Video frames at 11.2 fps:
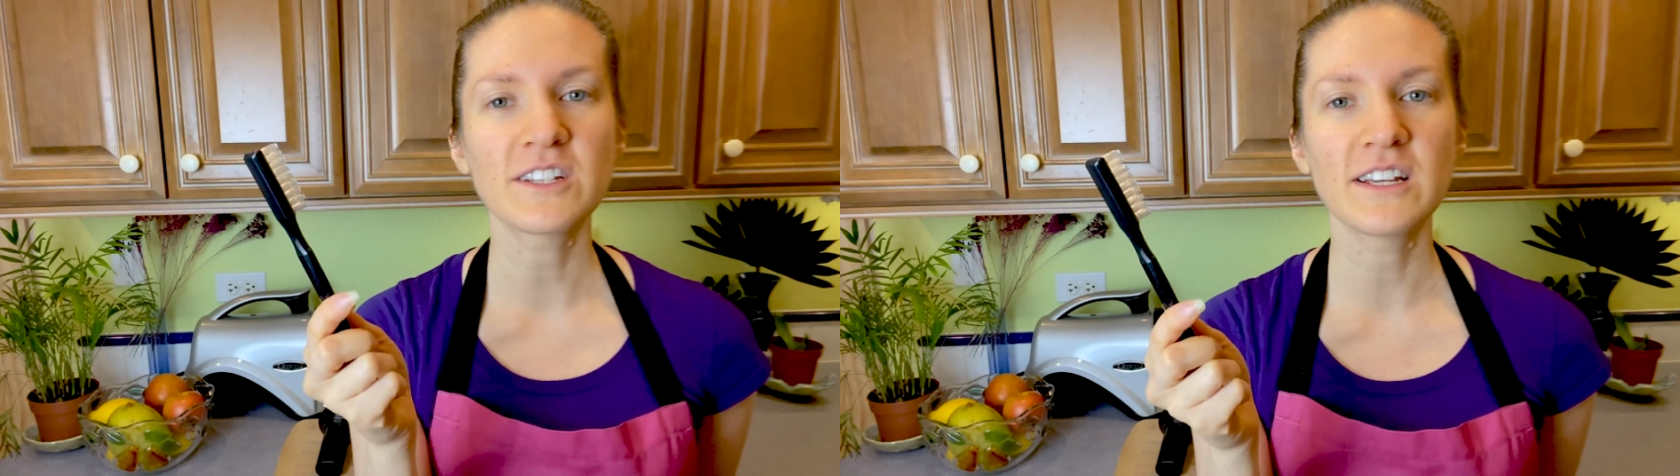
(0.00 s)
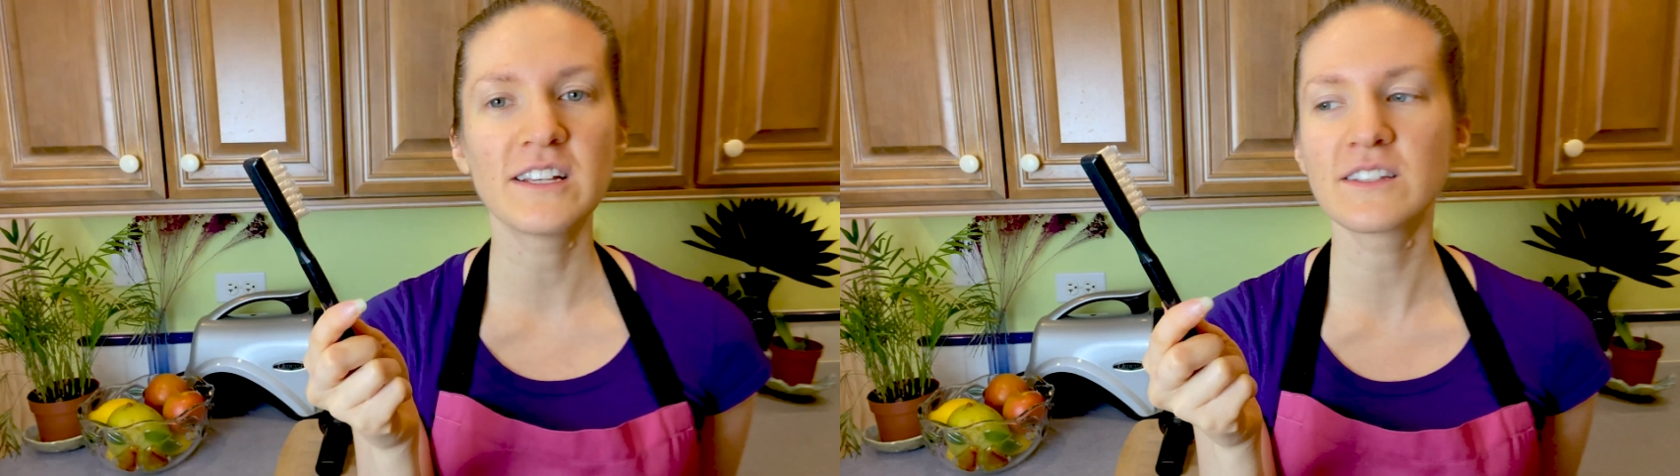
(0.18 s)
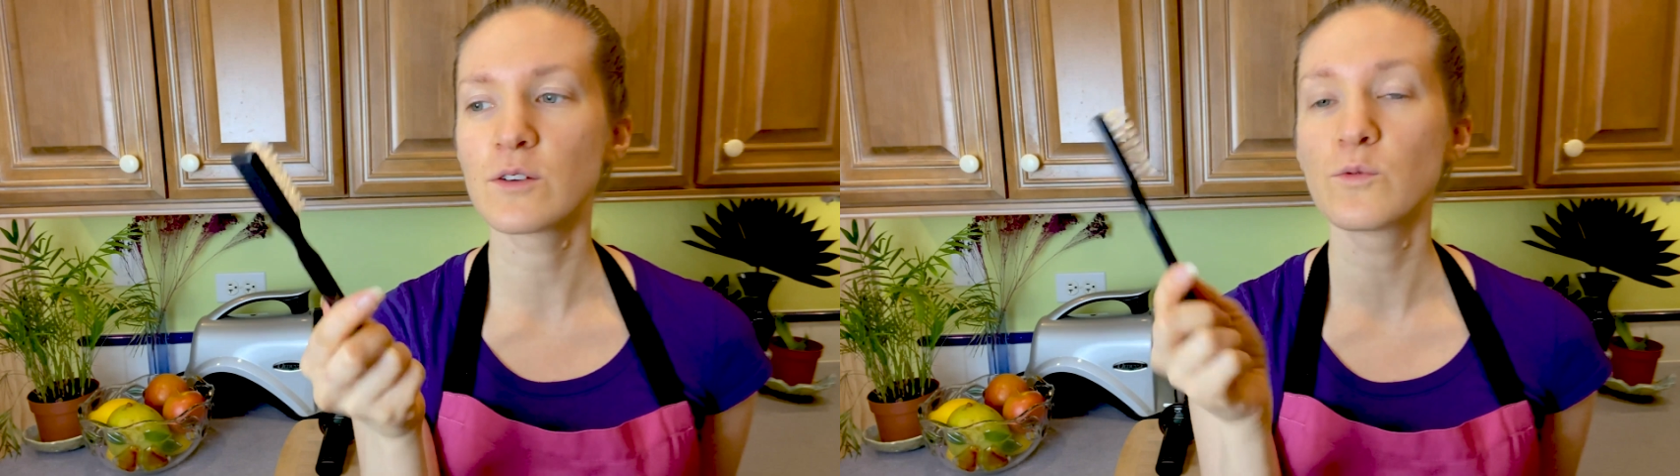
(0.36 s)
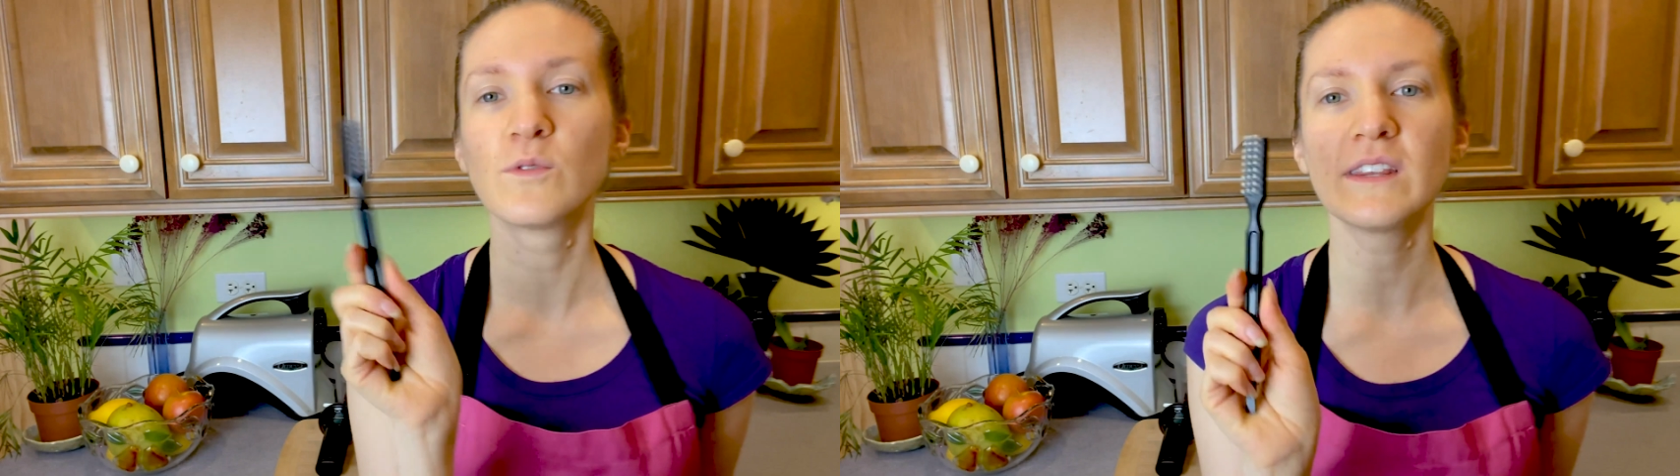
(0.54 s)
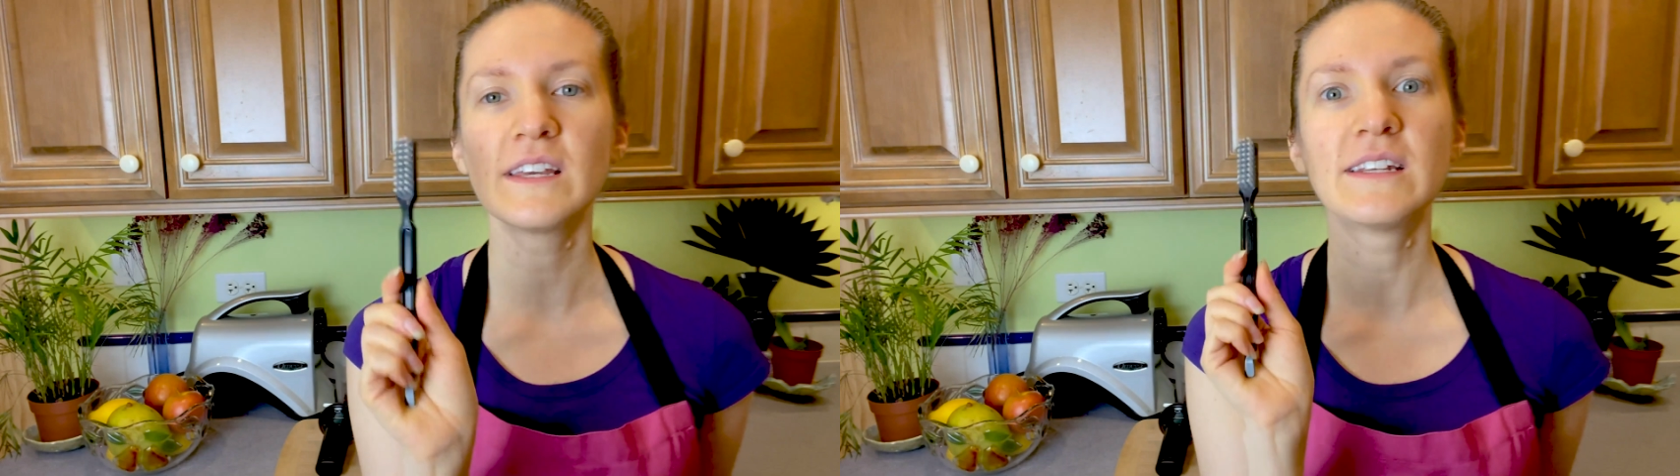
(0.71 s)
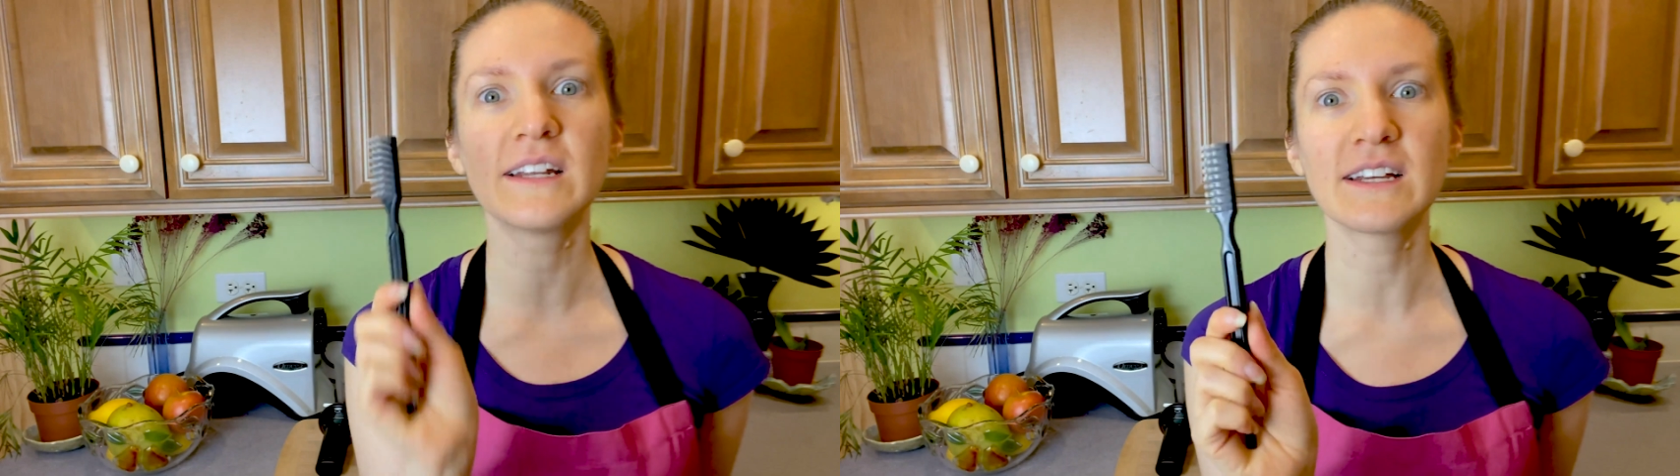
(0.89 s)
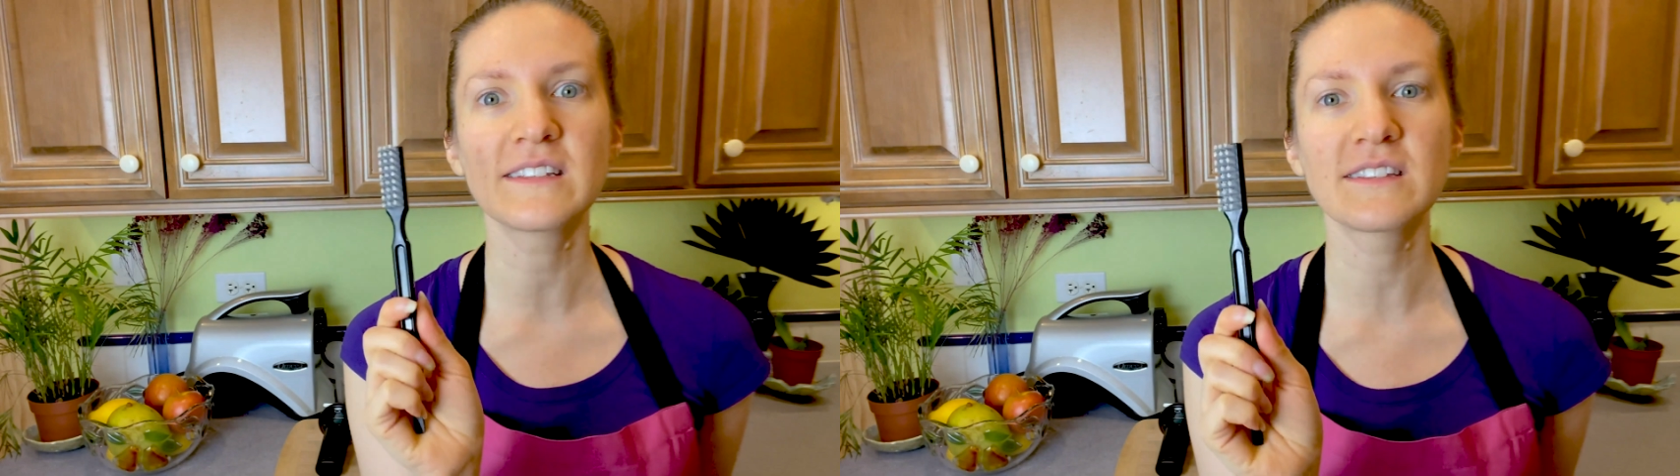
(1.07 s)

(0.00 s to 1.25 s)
is really nice